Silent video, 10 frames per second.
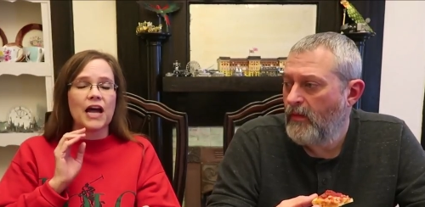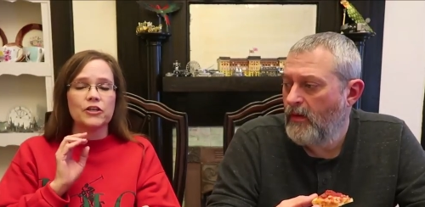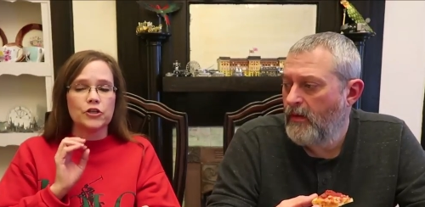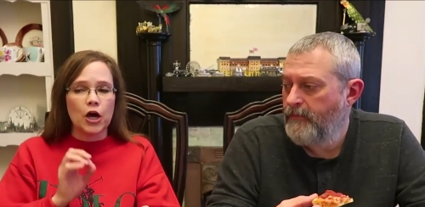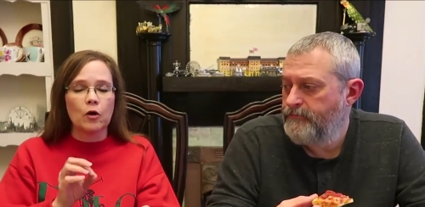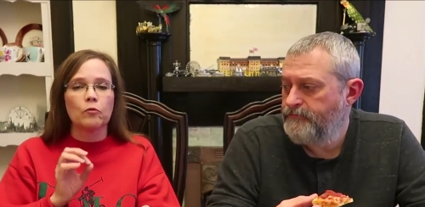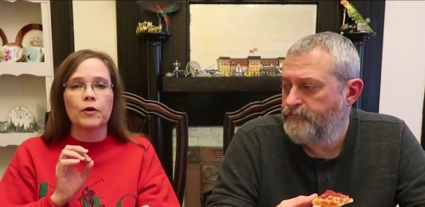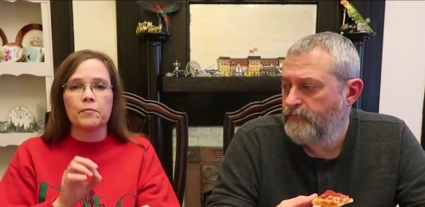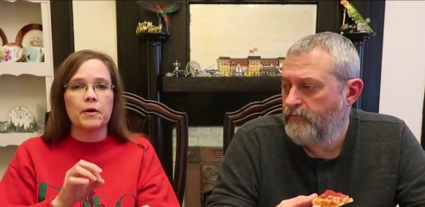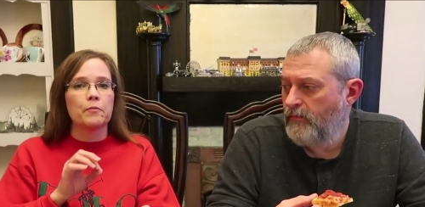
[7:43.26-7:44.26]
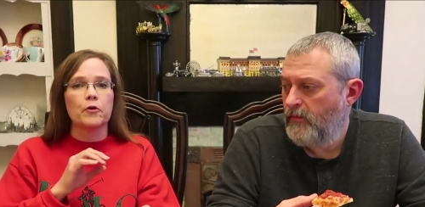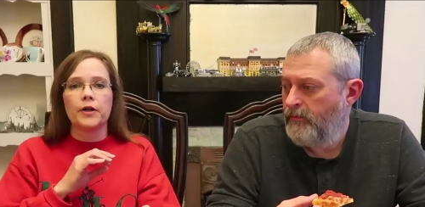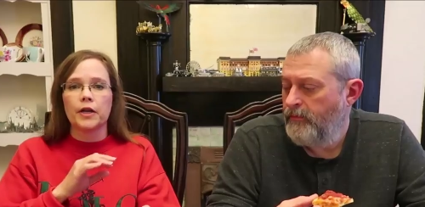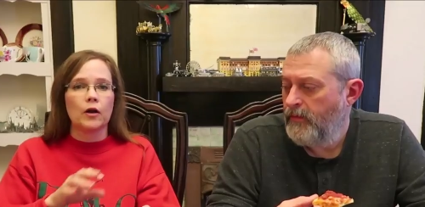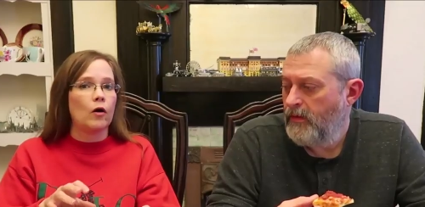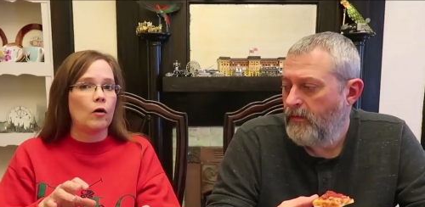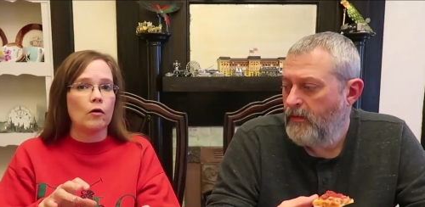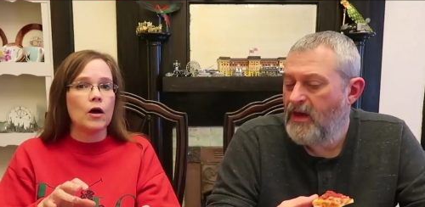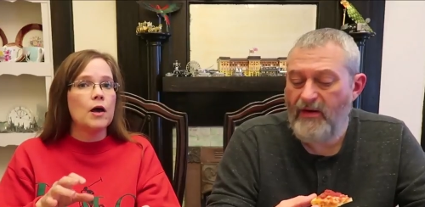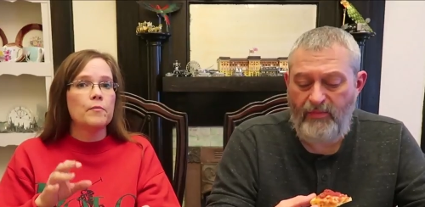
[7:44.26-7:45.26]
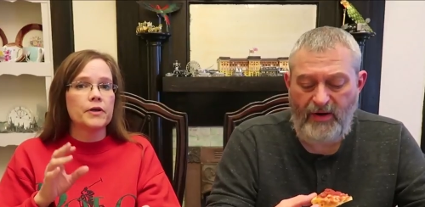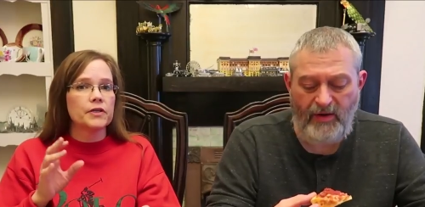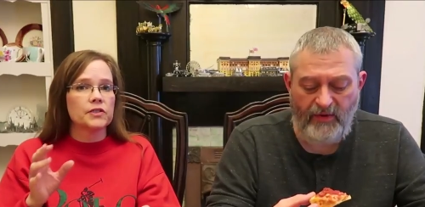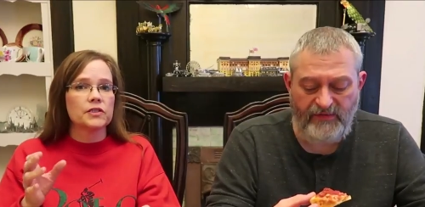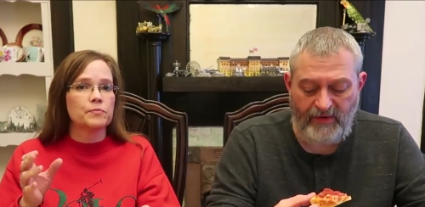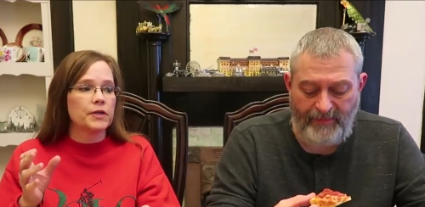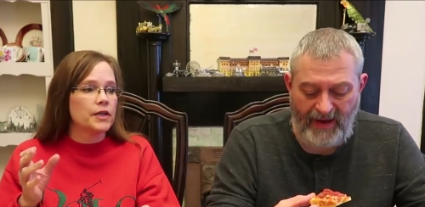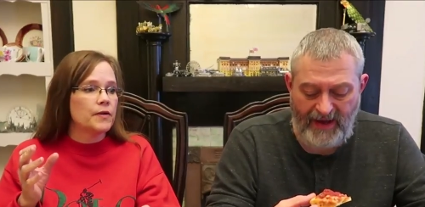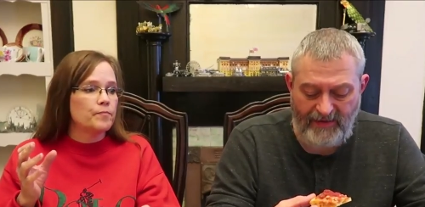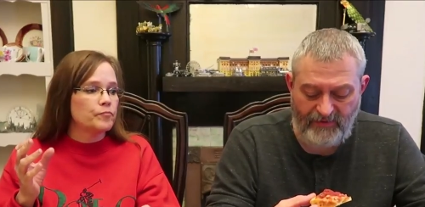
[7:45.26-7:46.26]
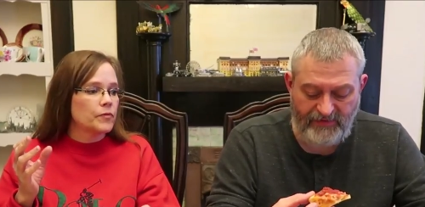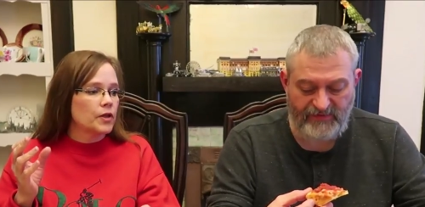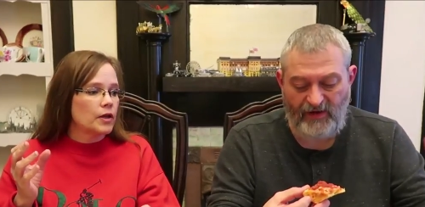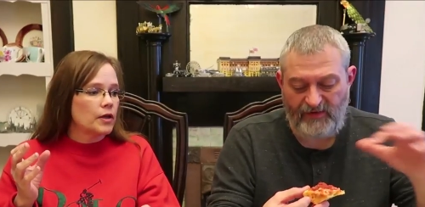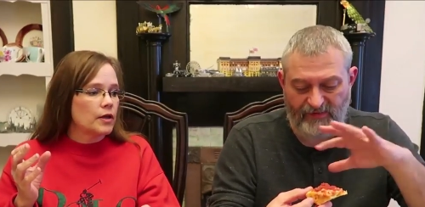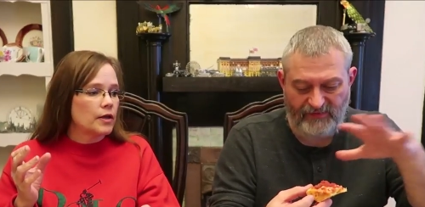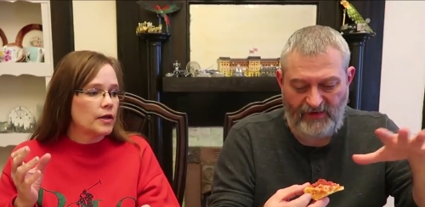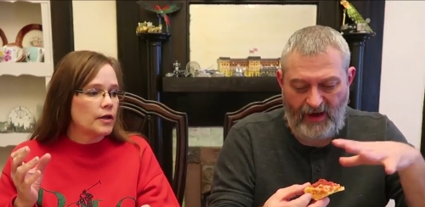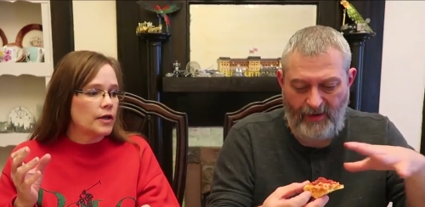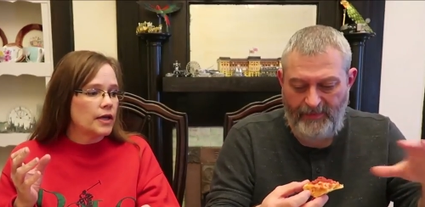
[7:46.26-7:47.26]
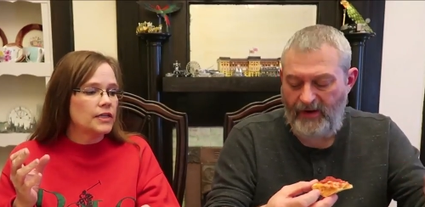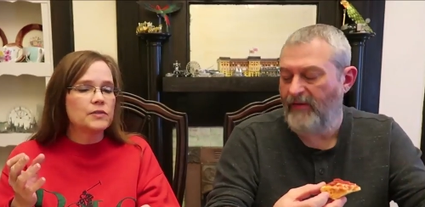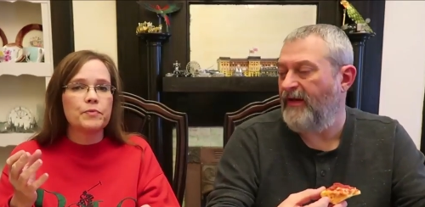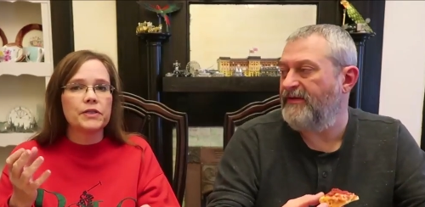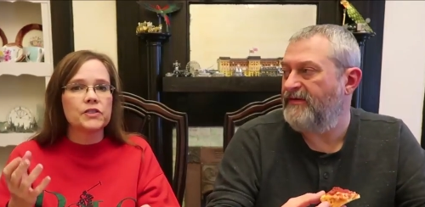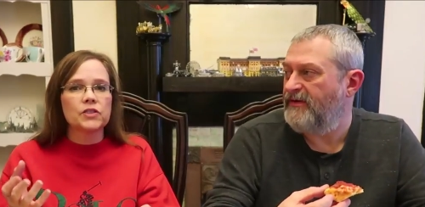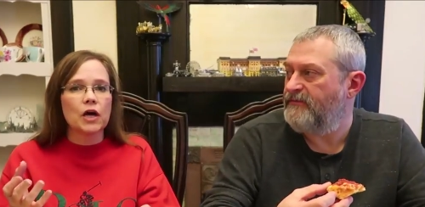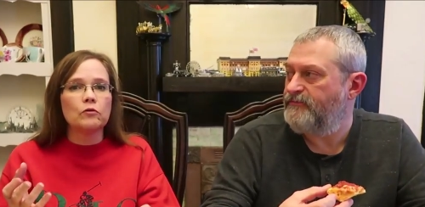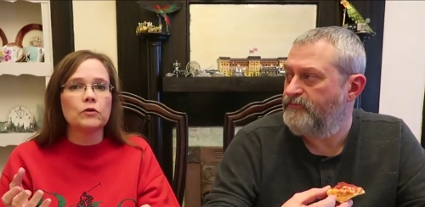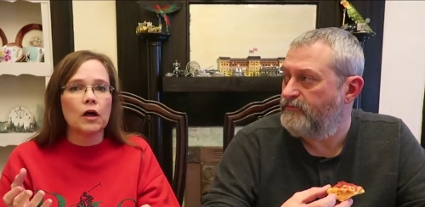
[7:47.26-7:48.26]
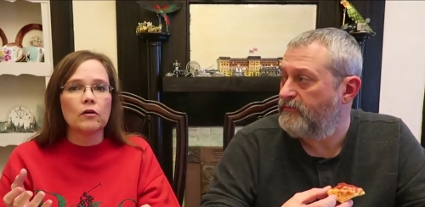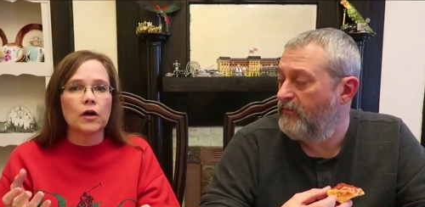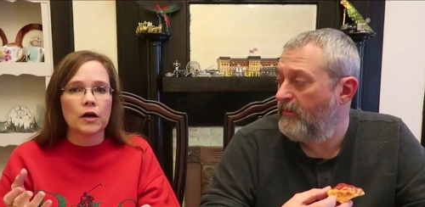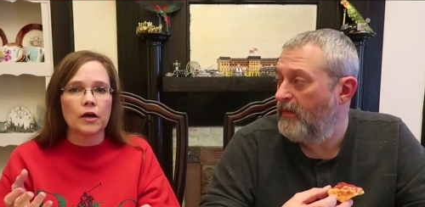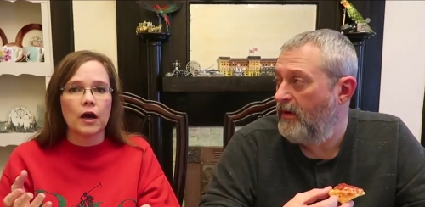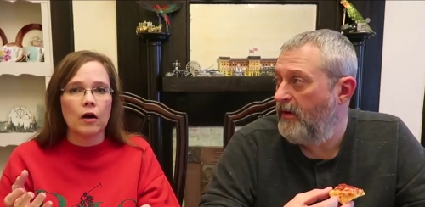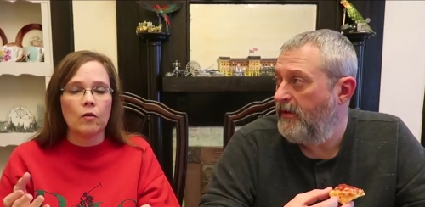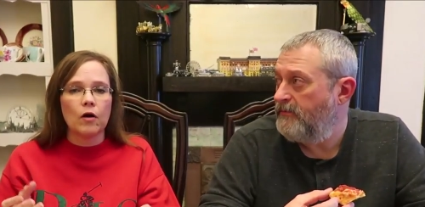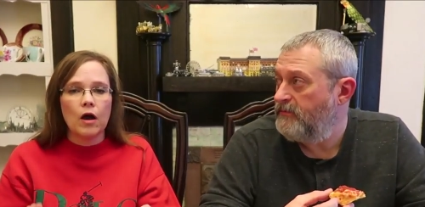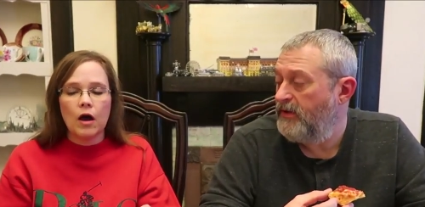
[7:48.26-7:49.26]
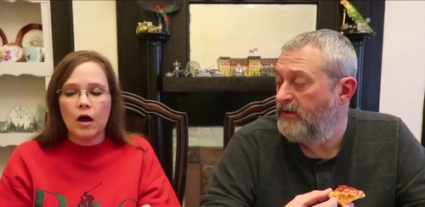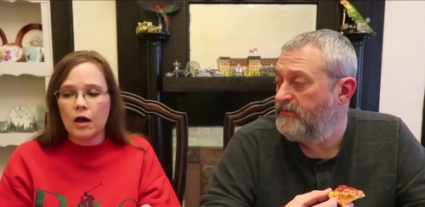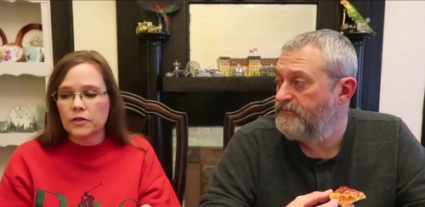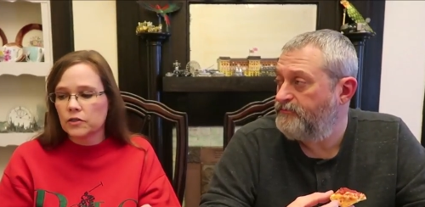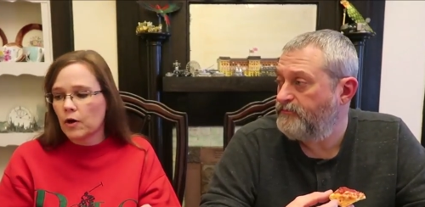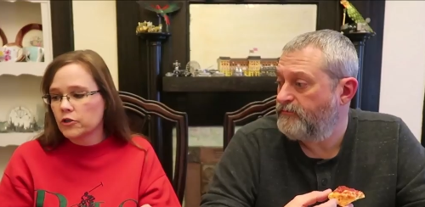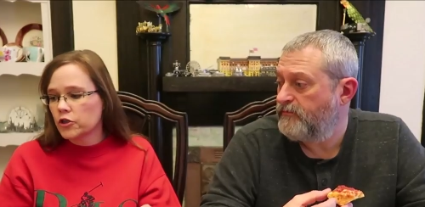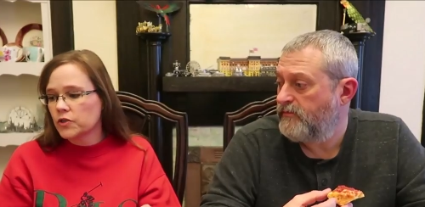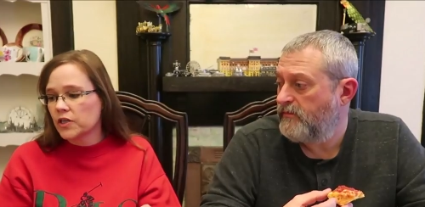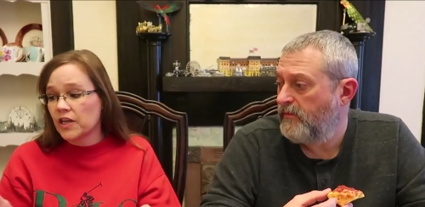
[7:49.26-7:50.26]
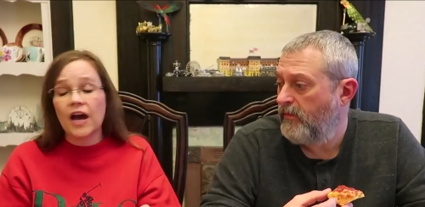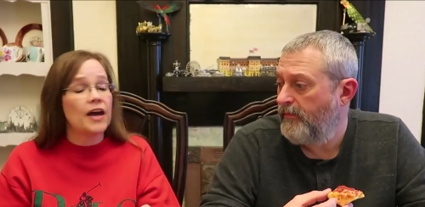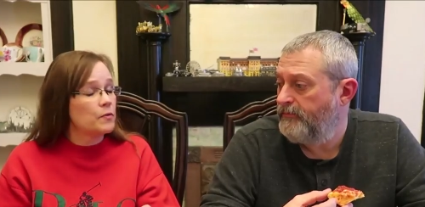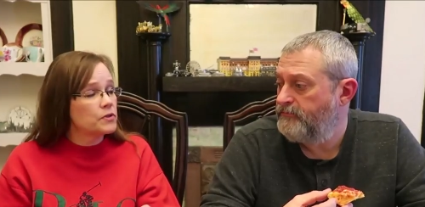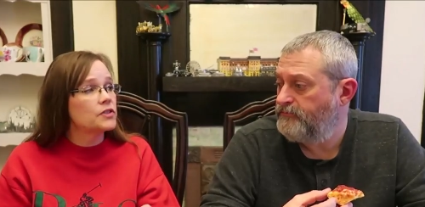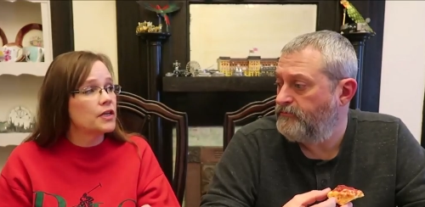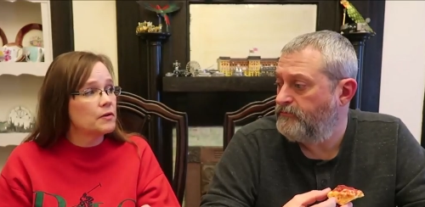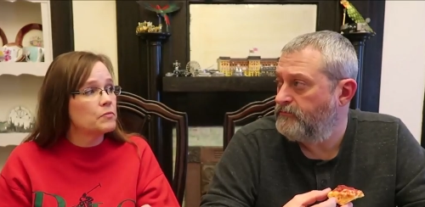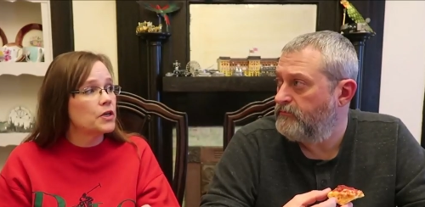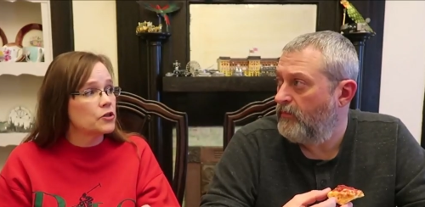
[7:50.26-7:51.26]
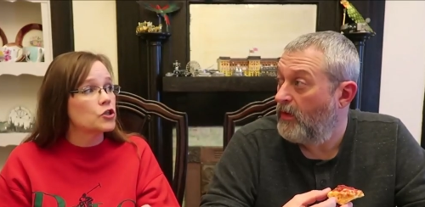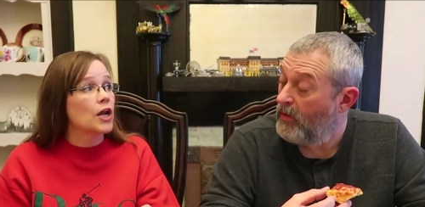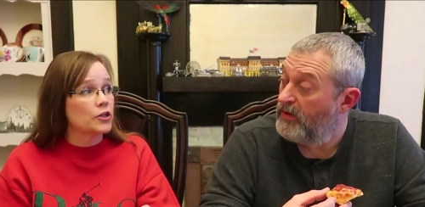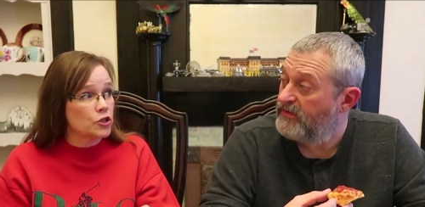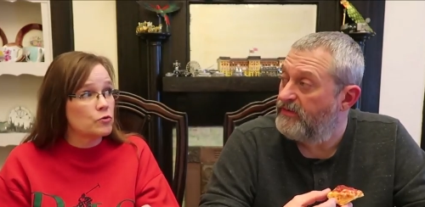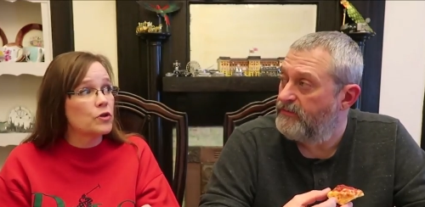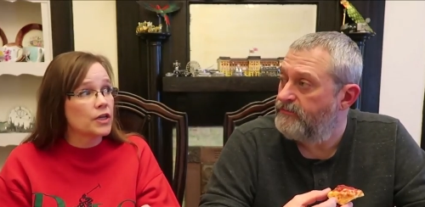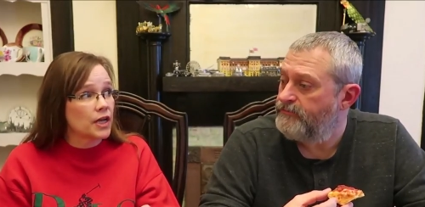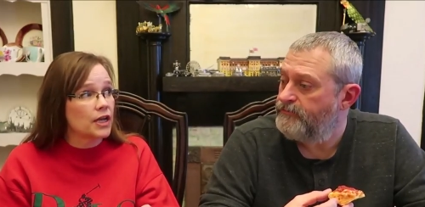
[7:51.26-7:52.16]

Speaker 1: I don't remember it at all. And it probably wasn't been, a pan
Speaker 2: with the sauce on top. It's been so
Speaker 1: stuff. long ago, yeah. uh, so I just yeah, it was a deep dish, and I do think it